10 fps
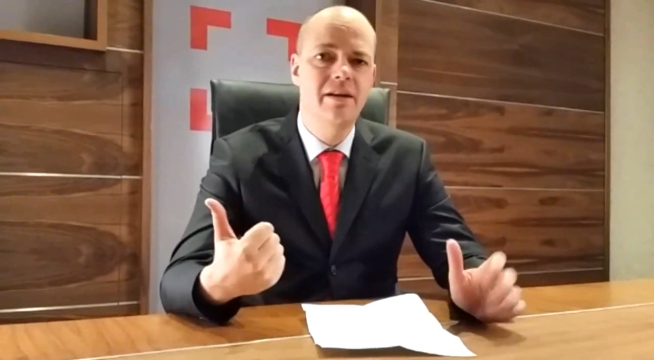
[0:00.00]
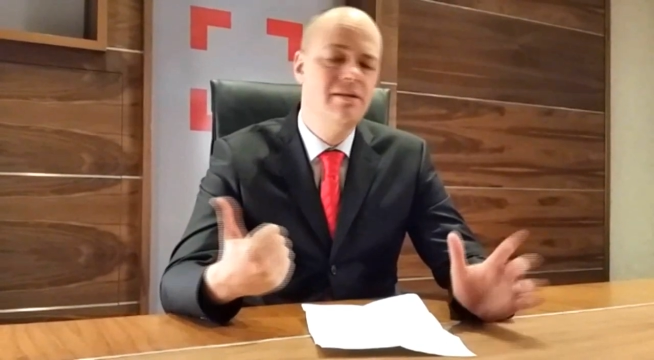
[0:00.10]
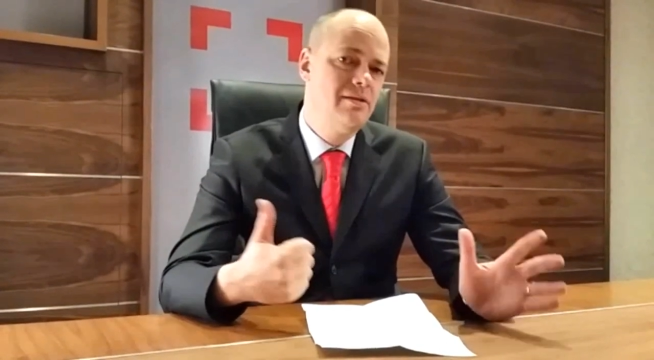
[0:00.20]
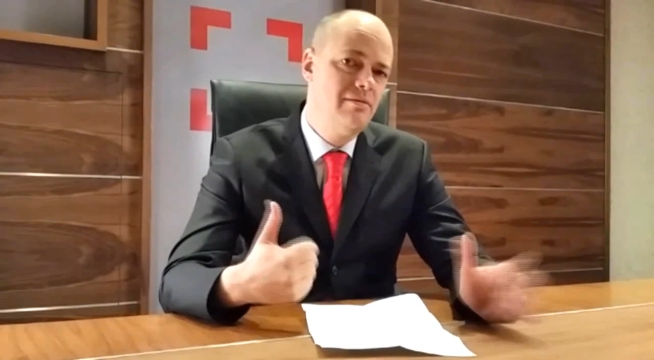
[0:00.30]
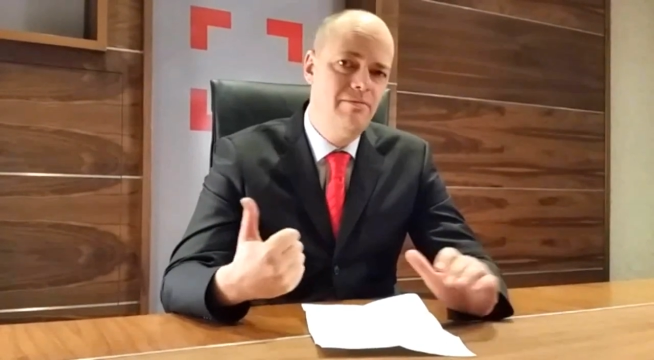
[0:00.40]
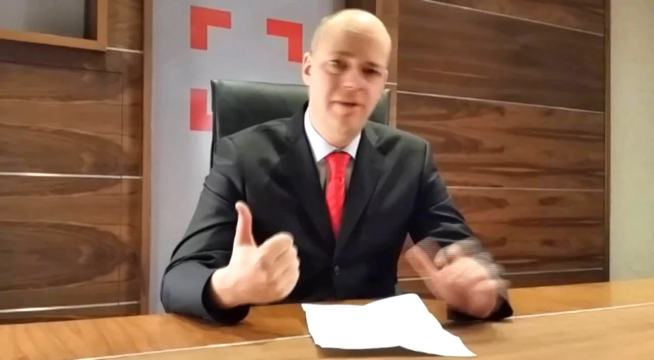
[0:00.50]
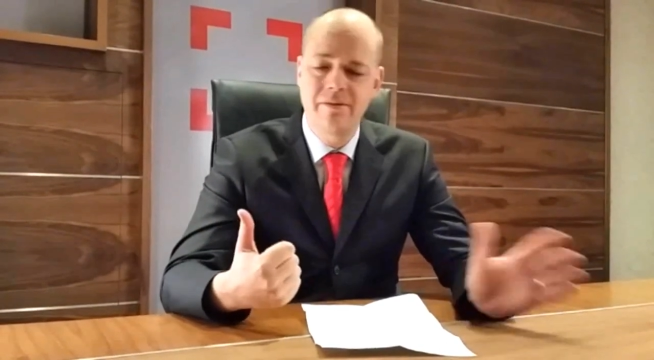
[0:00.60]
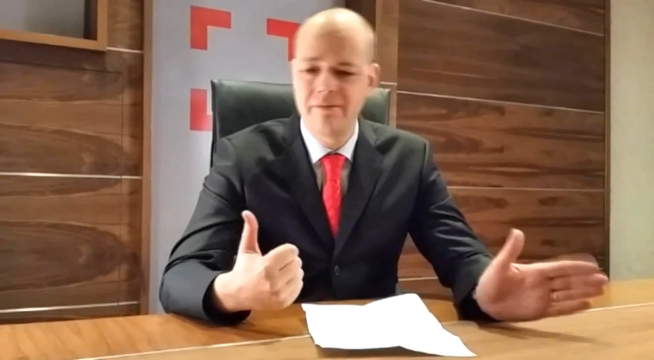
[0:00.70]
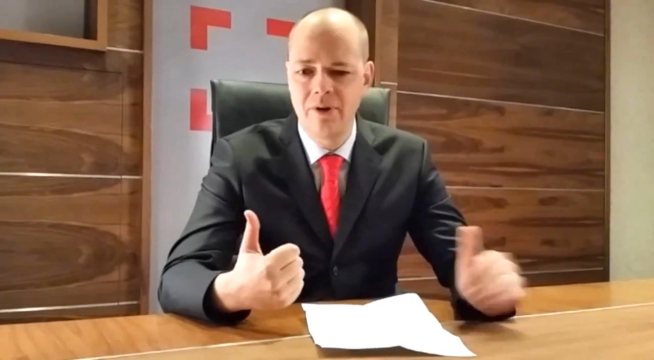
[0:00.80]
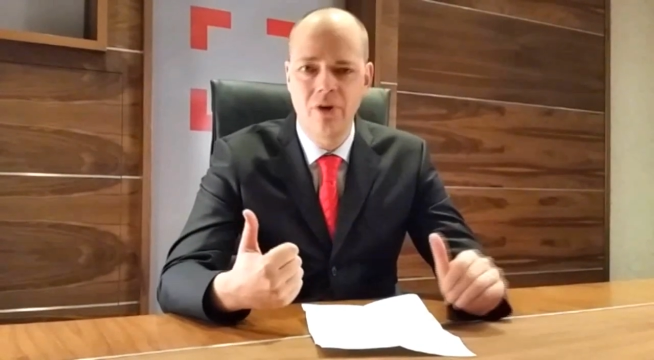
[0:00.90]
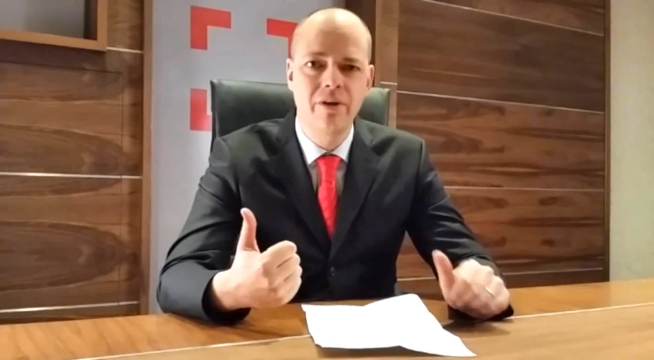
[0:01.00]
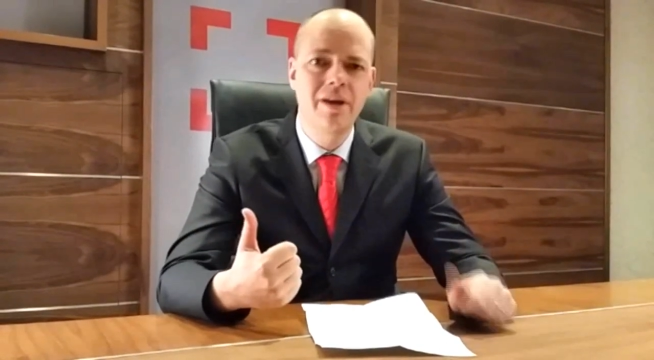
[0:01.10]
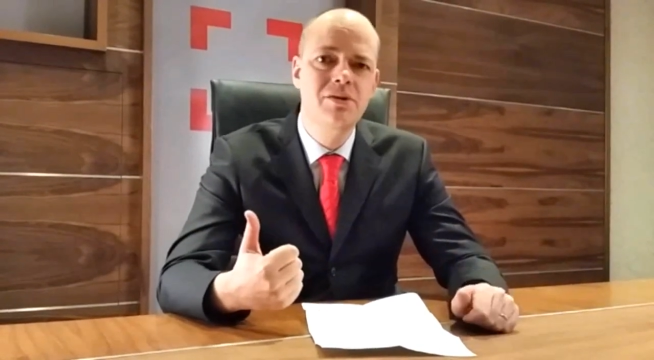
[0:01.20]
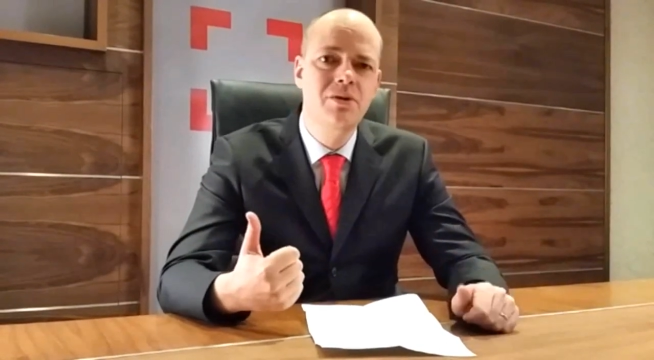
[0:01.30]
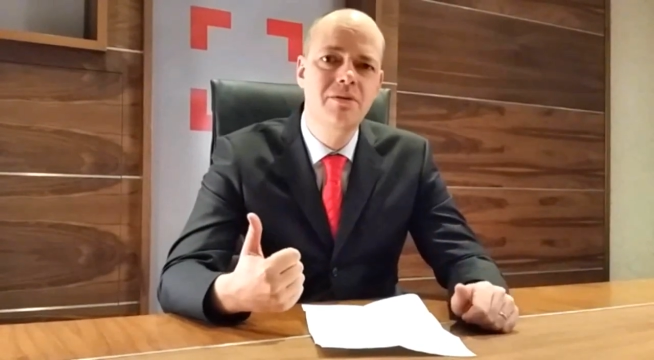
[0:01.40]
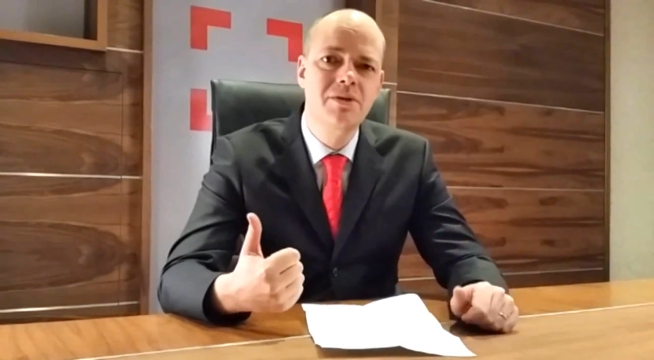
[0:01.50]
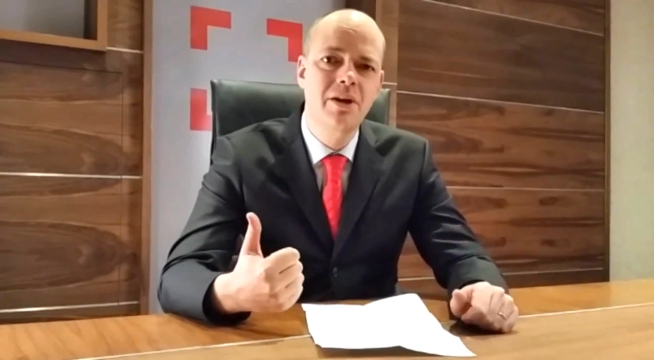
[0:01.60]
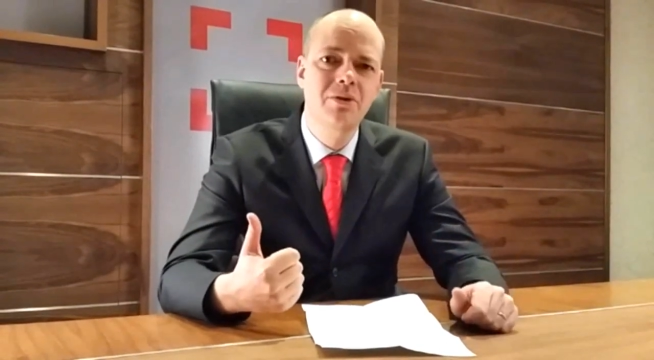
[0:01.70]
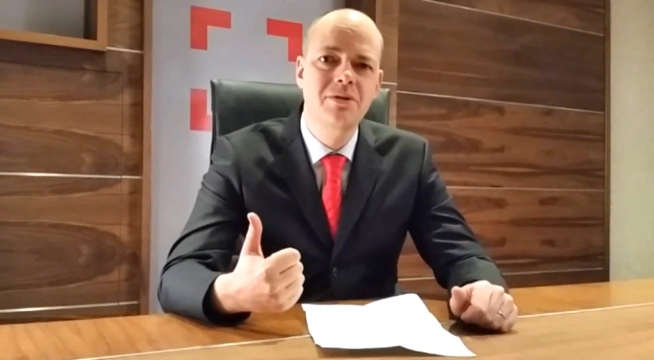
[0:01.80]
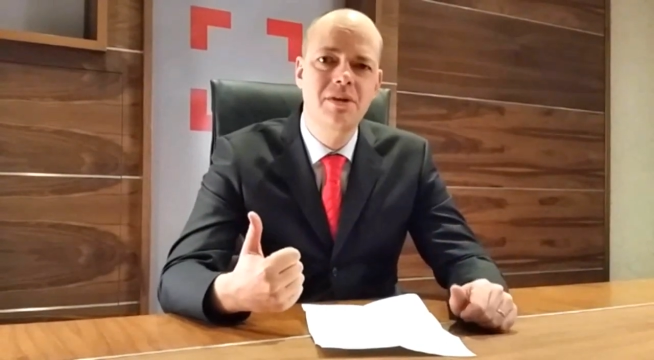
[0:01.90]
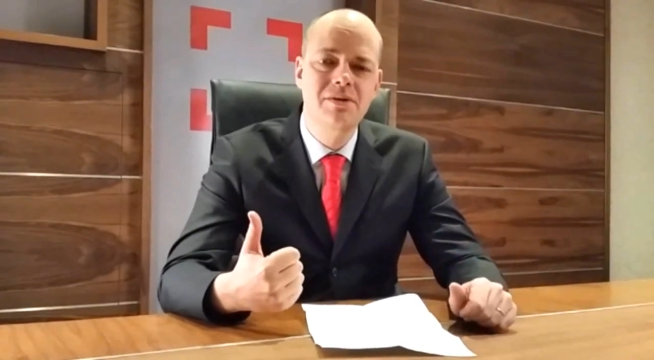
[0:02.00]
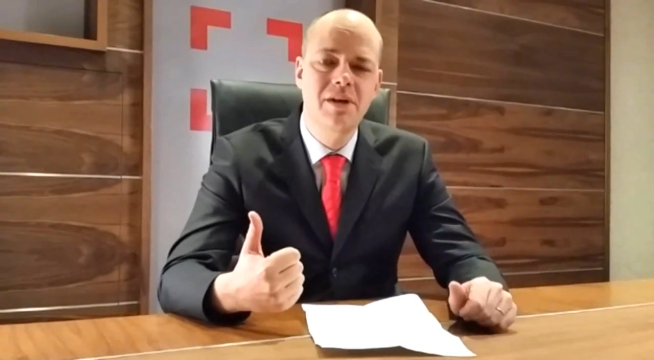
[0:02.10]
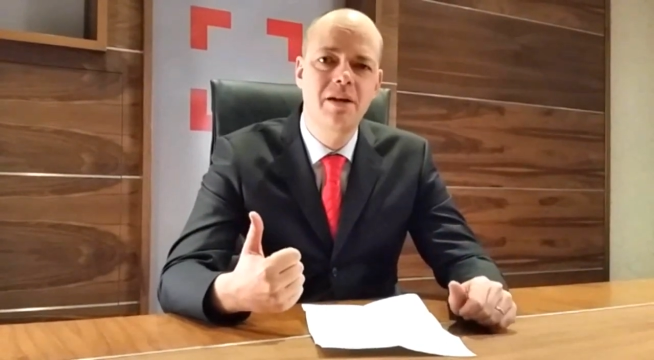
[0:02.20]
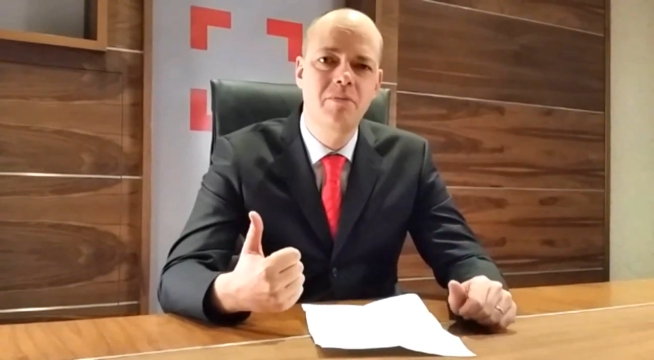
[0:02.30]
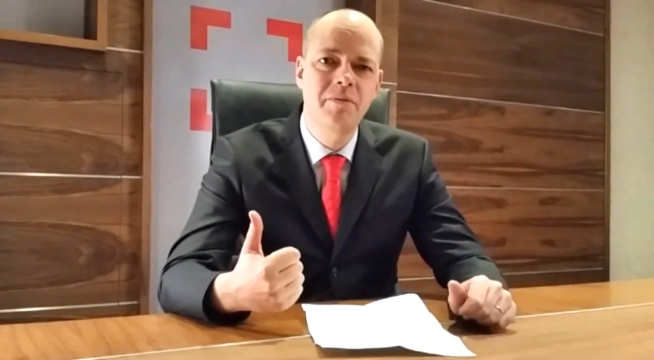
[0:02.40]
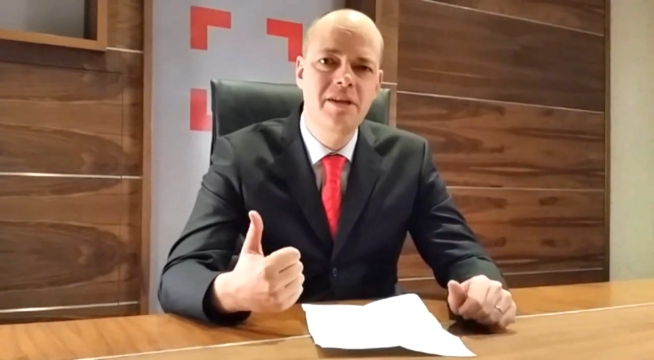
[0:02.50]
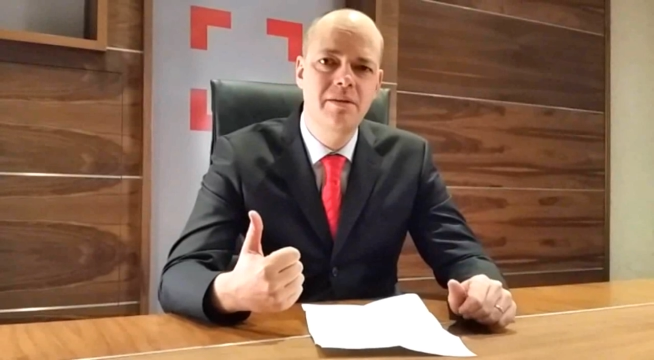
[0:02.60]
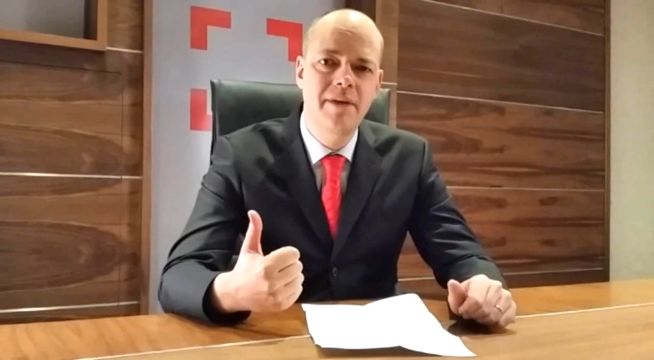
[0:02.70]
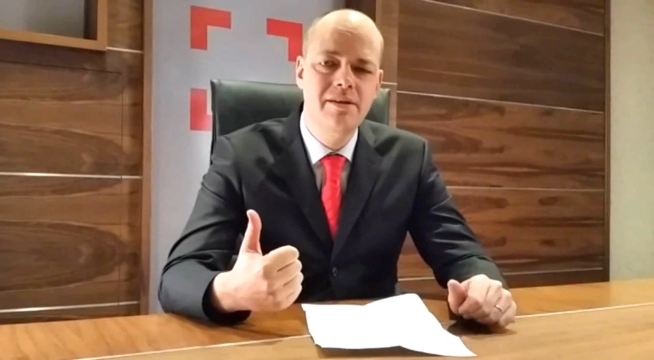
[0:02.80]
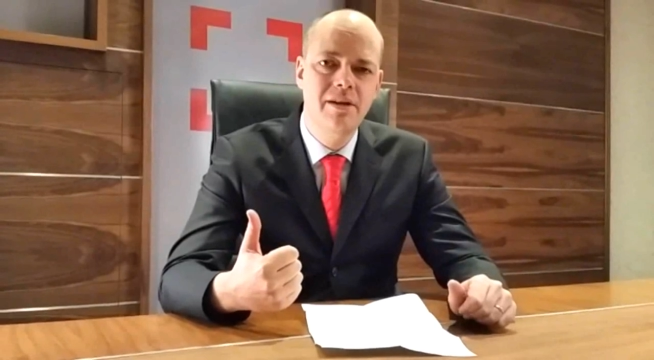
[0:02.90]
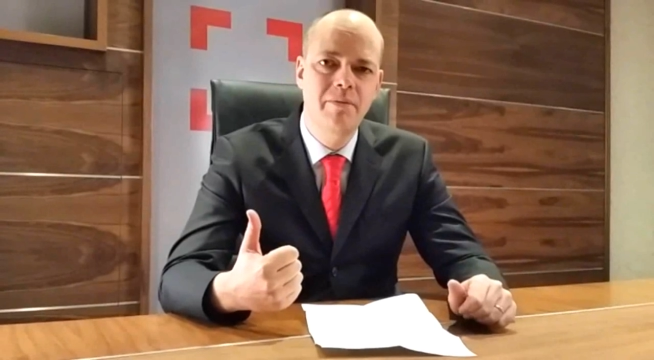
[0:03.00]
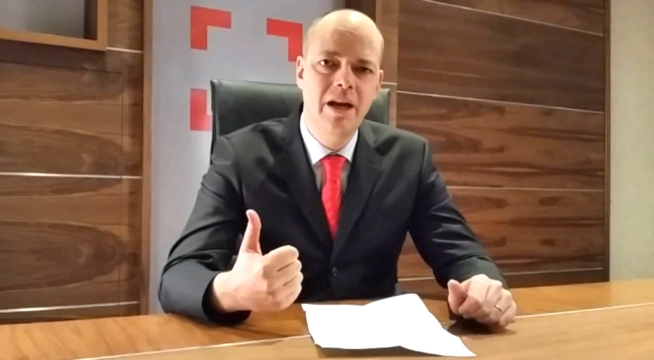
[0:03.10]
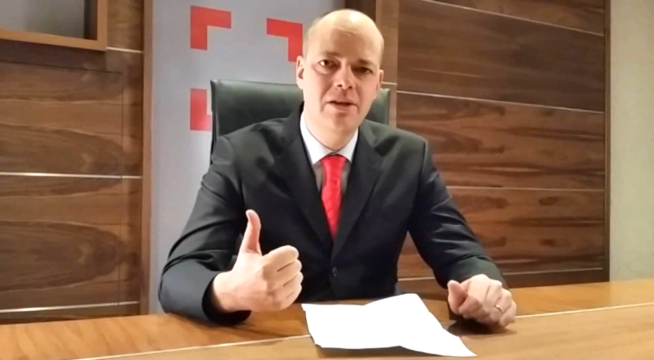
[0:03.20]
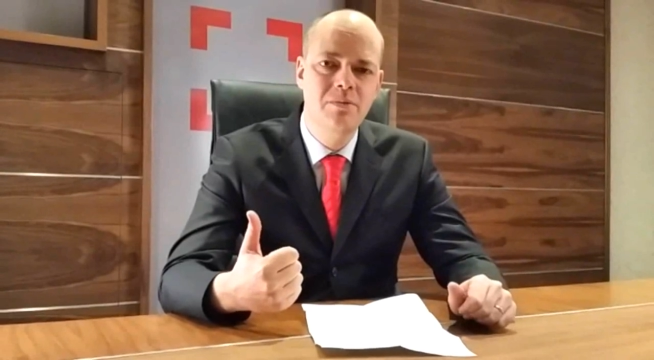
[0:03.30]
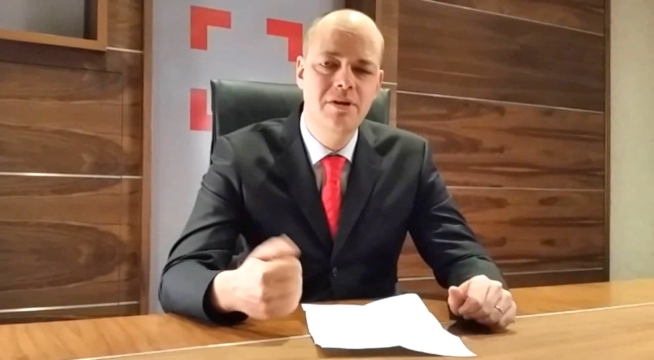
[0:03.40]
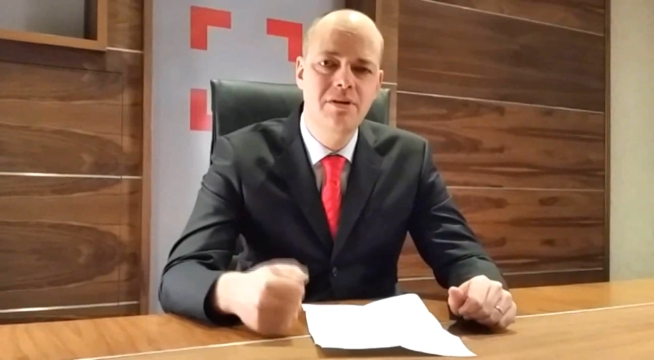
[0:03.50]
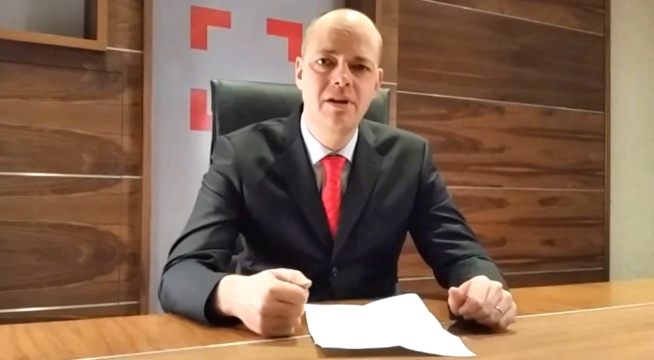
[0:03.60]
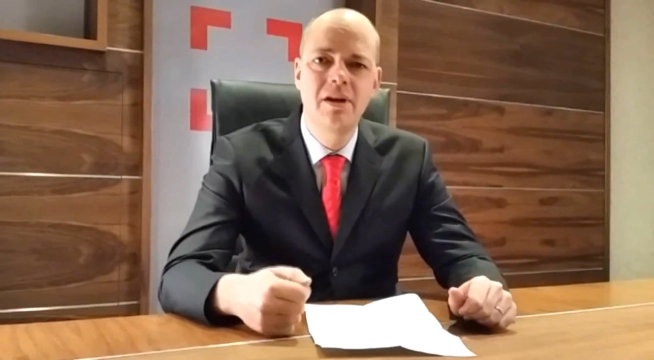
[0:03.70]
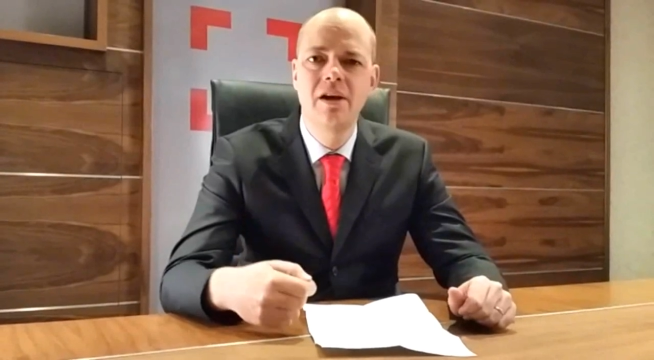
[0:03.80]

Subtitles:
there's a long history of skills inside Momentum Asset Management.